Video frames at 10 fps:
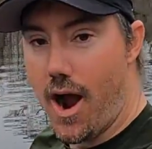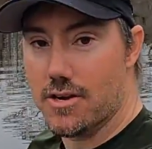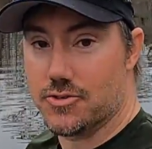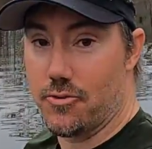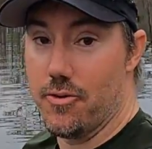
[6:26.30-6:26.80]
the
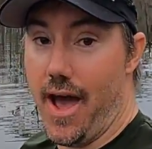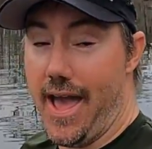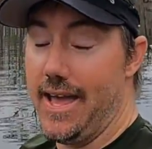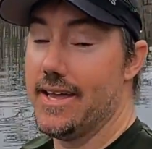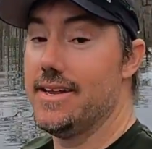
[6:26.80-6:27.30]
wires through,
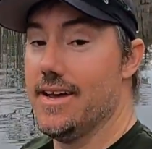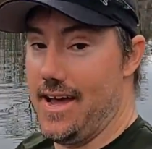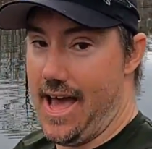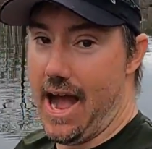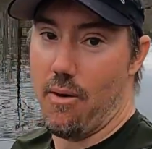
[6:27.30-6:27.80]
and
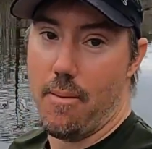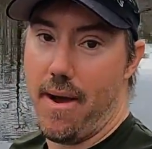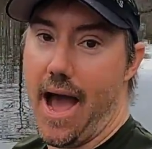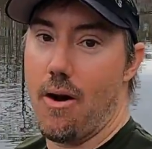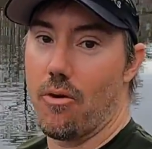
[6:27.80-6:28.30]
how
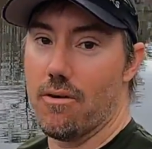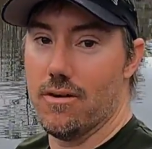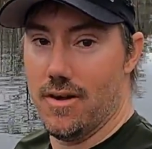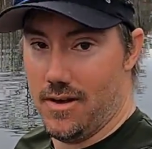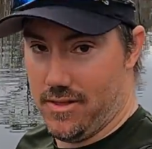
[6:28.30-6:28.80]
I
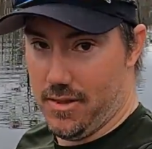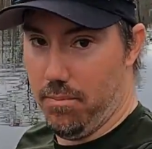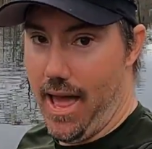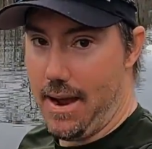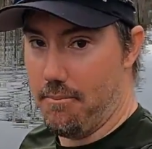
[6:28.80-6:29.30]
power
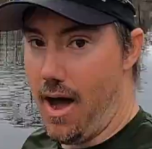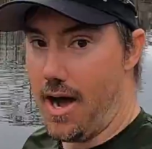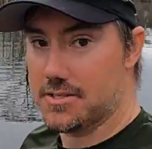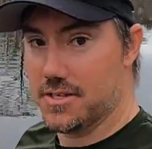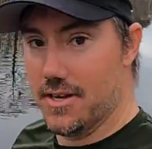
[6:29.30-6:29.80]
the black
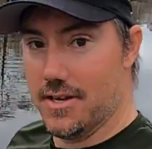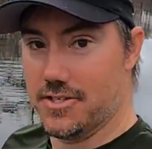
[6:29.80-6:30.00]
box.